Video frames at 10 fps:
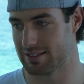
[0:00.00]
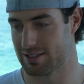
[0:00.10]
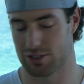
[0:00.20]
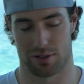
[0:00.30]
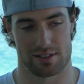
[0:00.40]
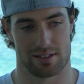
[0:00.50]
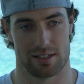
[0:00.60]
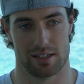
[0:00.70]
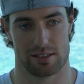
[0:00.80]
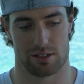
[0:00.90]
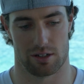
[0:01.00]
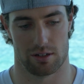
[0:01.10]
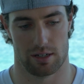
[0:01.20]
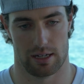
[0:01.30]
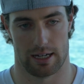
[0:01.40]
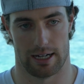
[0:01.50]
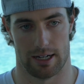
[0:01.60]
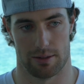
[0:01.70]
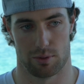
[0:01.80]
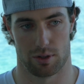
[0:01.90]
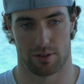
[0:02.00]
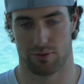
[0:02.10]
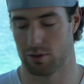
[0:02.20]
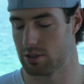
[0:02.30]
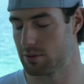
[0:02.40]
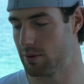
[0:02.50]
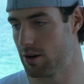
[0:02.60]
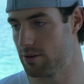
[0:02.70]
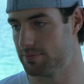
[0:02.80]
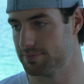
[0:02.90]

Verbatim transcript: since USC, so um, we're looking forward to tomorrow.